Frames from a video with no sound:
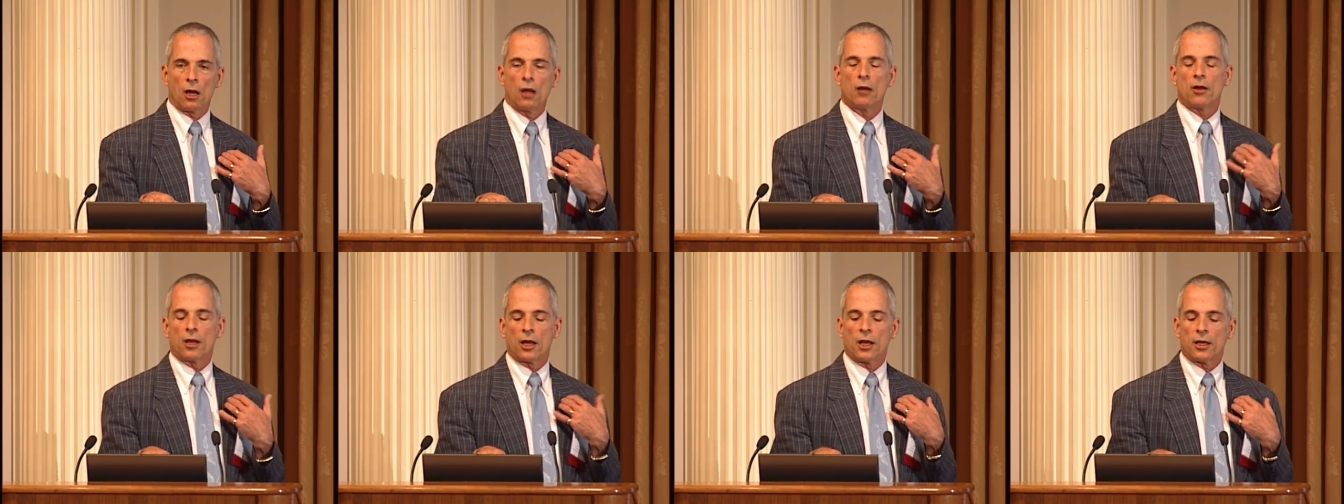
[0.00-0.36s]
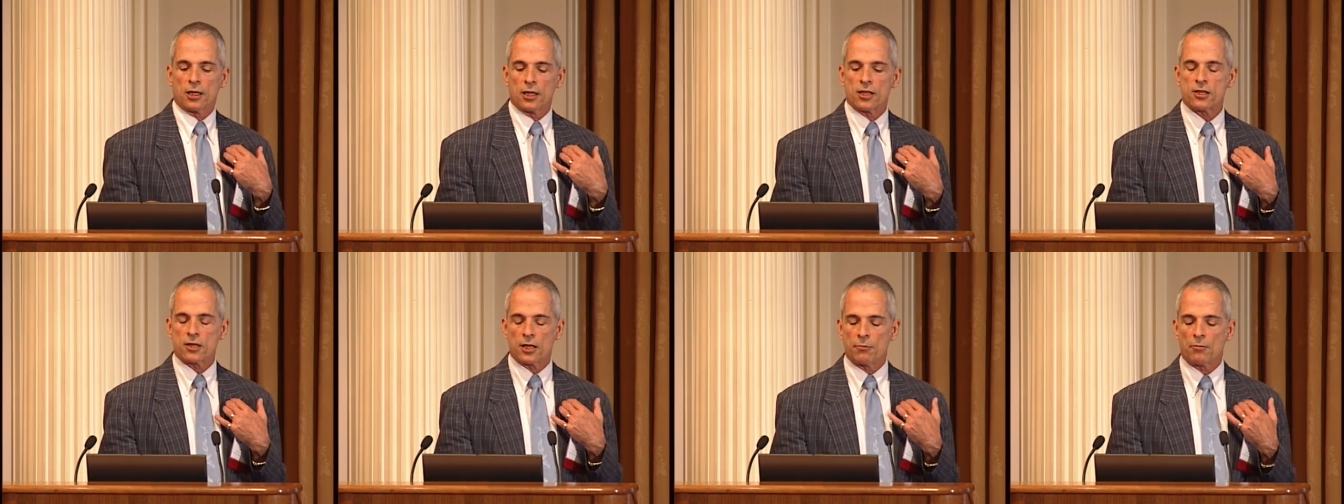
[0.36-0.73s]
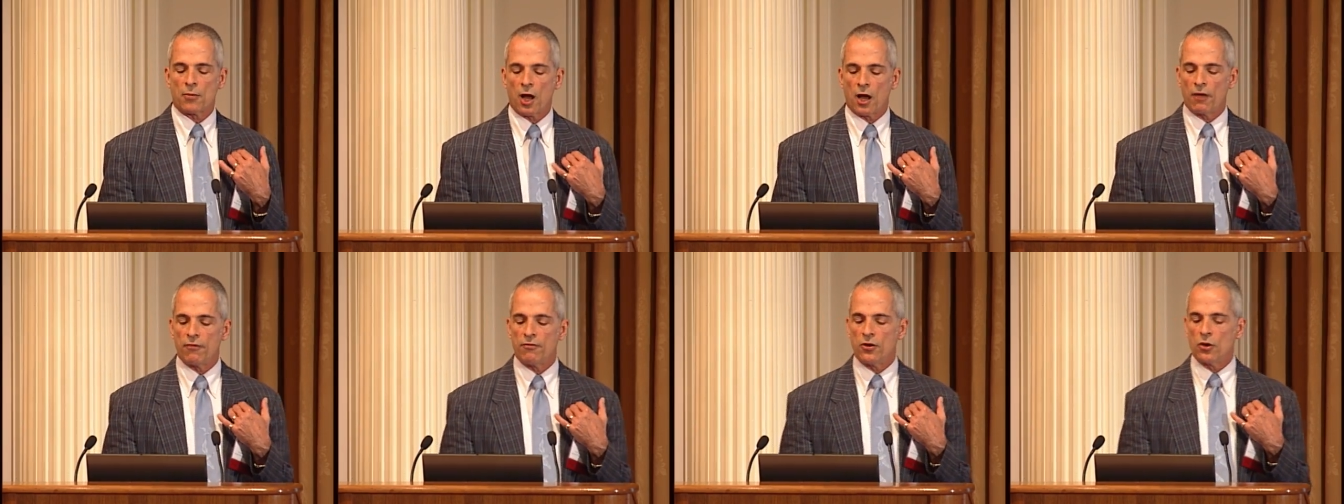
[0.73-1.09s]
at least in
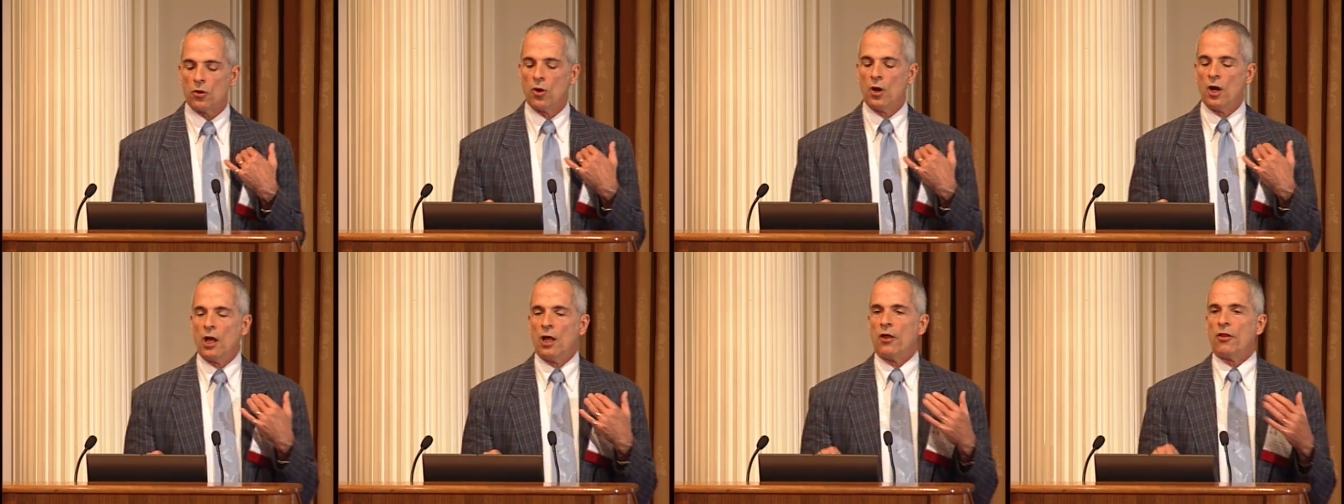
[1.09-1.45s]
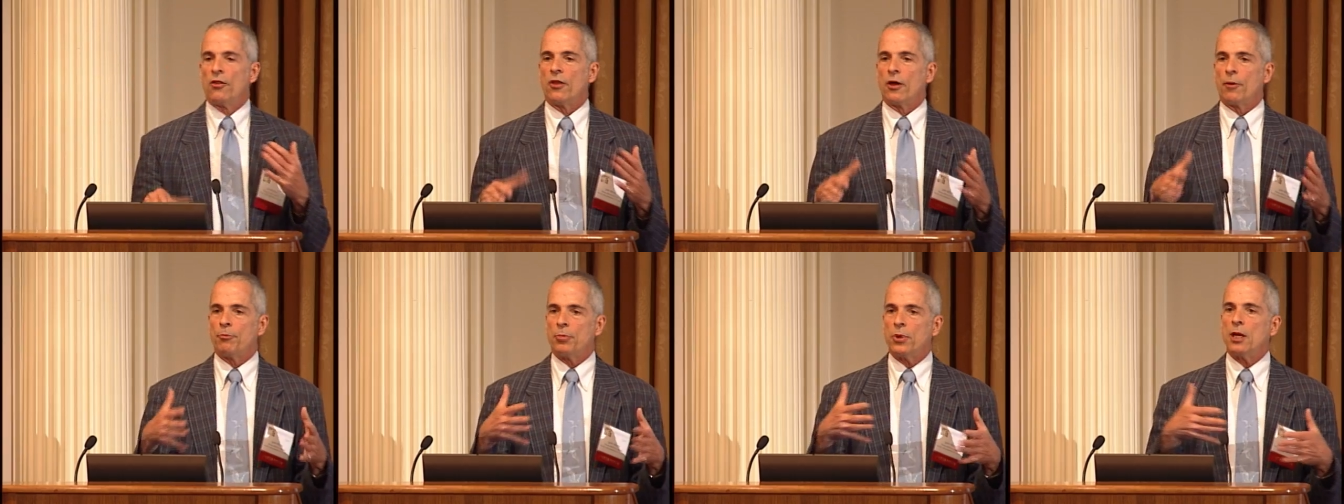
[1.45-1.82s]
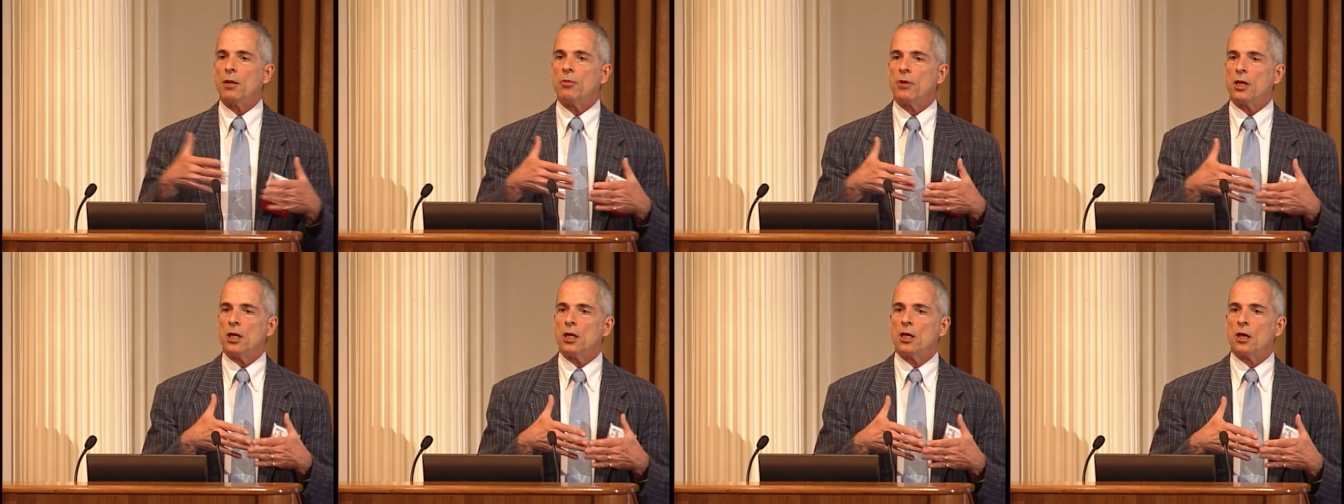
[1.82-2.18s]
my view, the
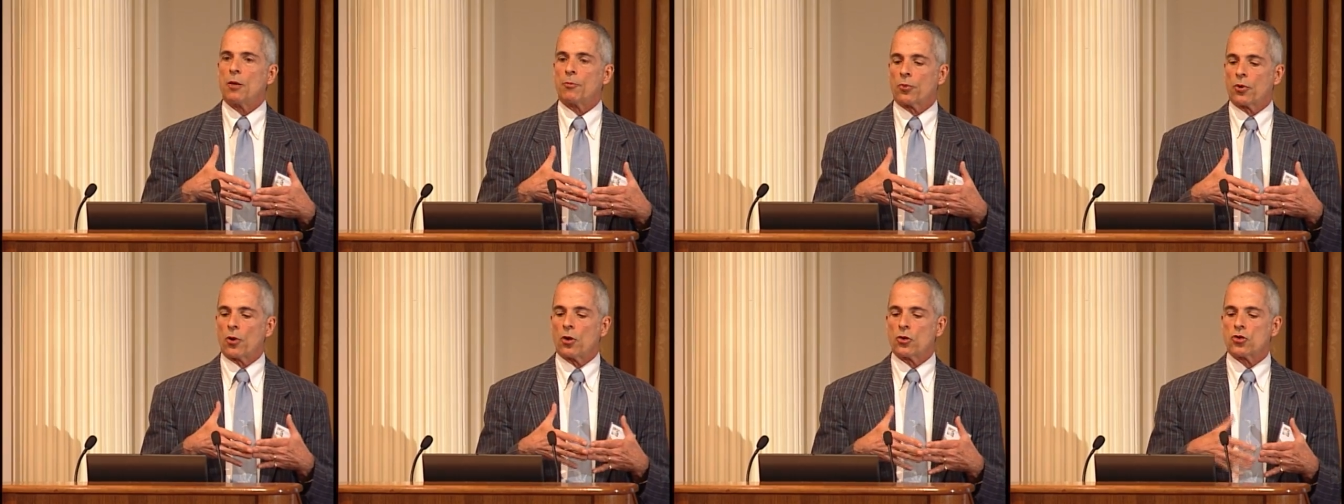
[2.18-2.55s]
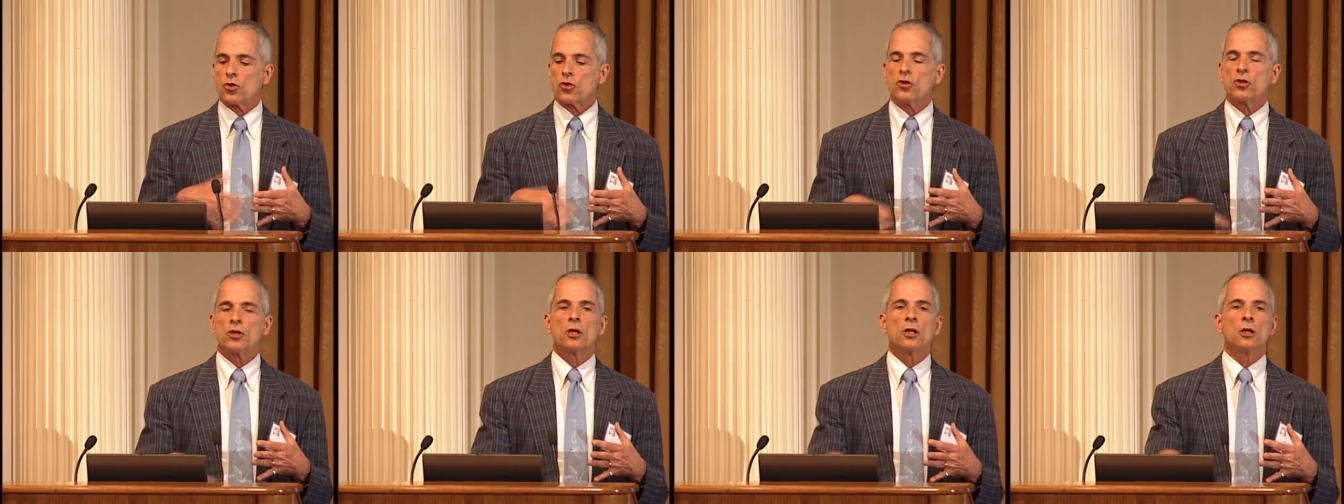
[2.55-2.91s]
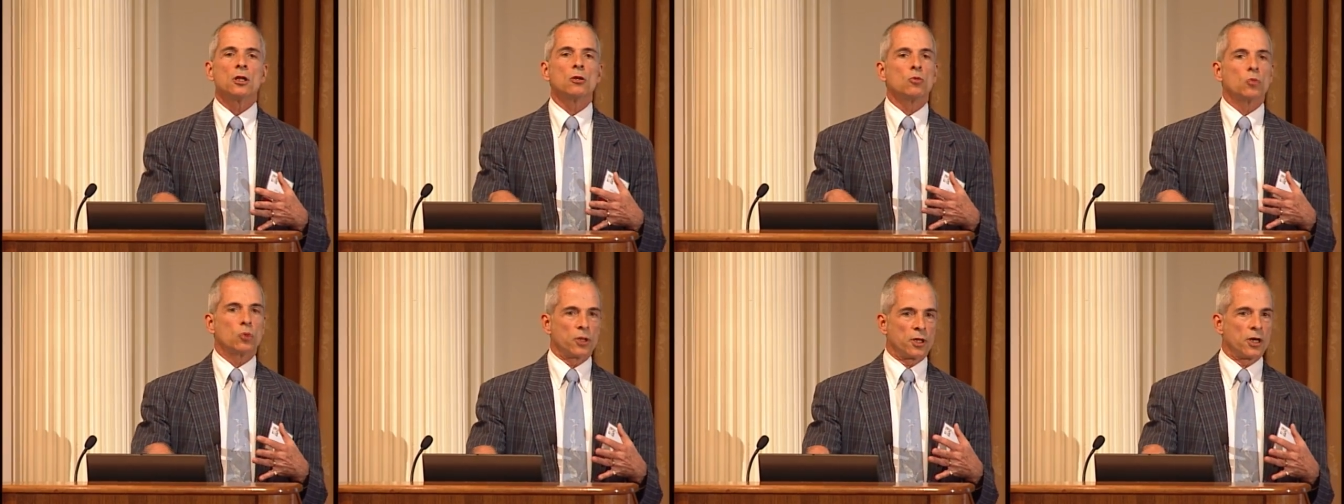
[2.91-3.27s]
PBE approach
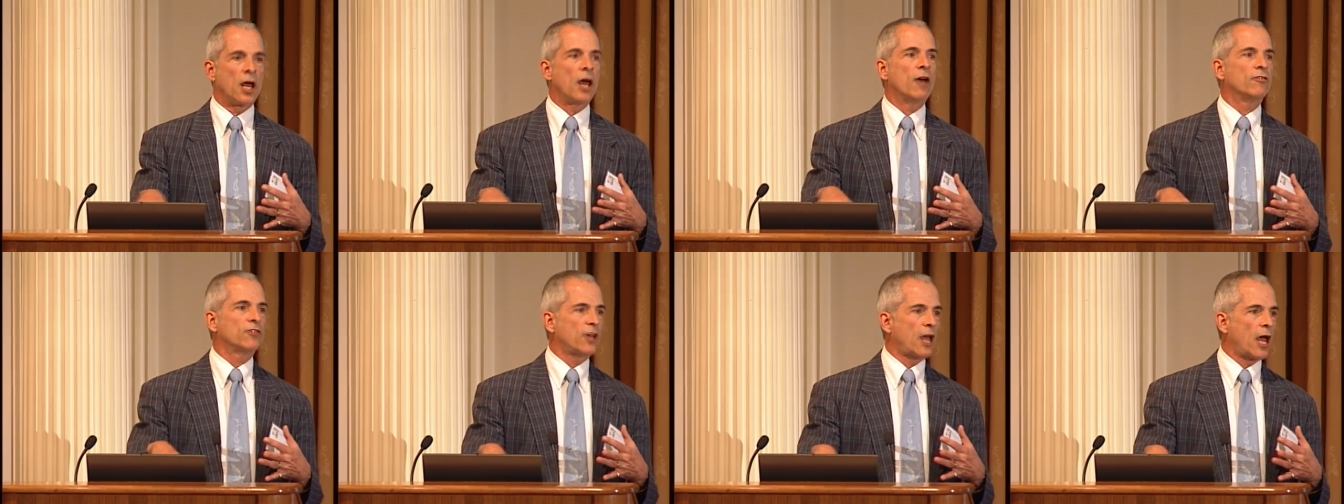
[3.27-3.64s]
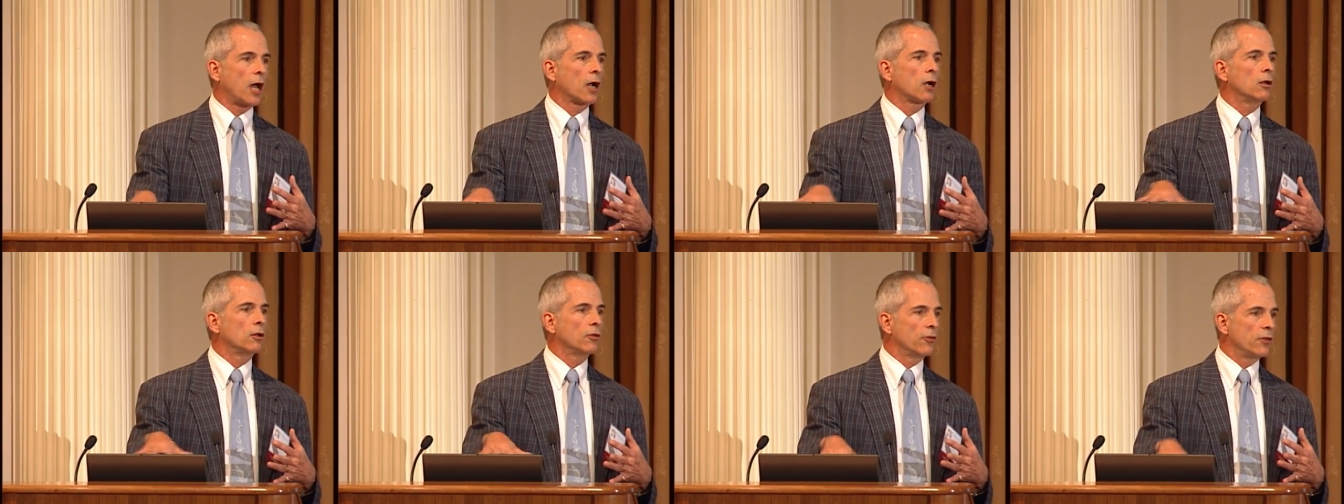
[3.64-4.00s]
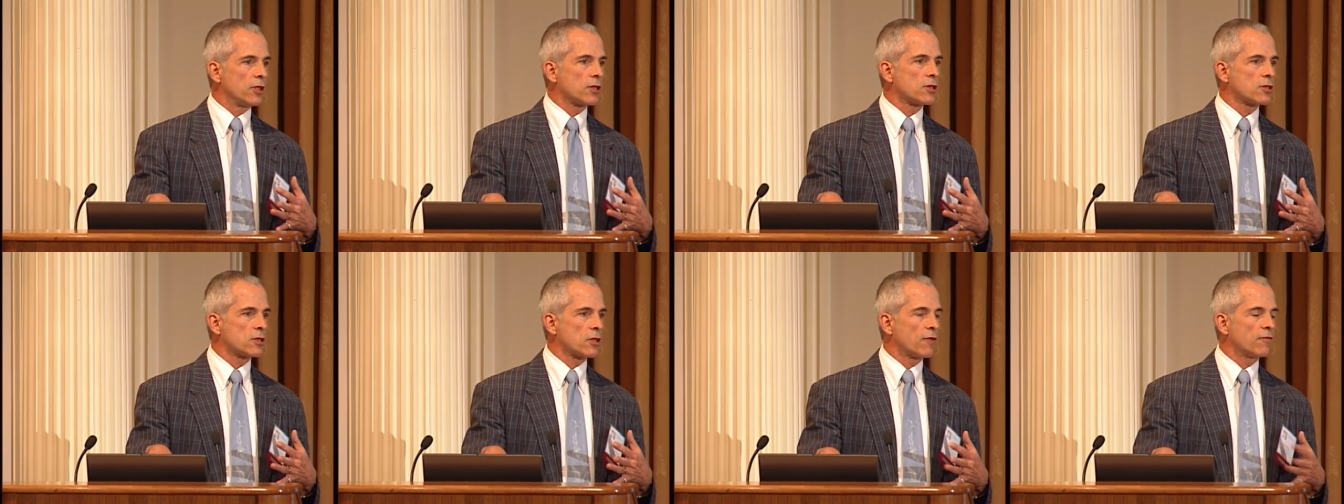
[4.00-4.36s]
still wouldn't have tackled
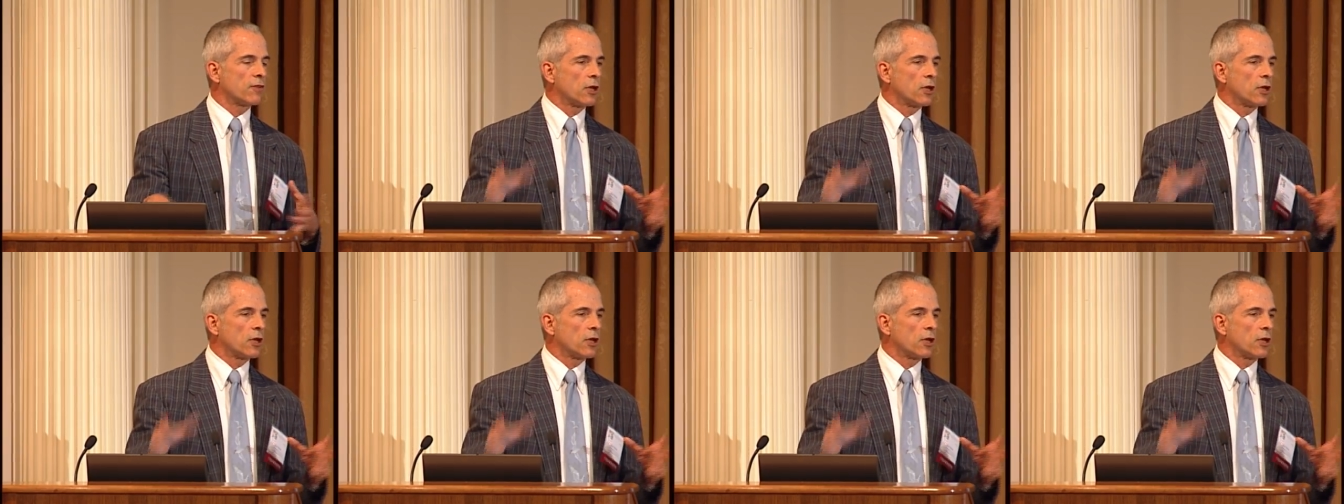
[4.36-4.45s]
this stuff.